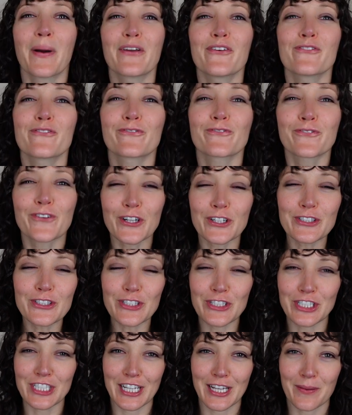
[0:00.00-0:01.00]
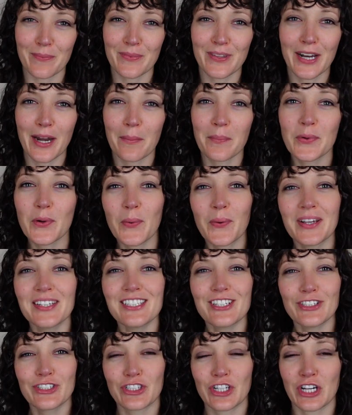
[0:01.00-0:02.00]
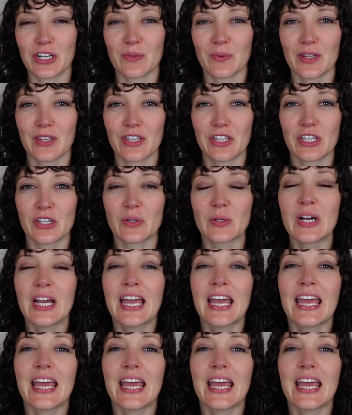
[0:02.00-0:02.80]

My first tip that I'm going to share with you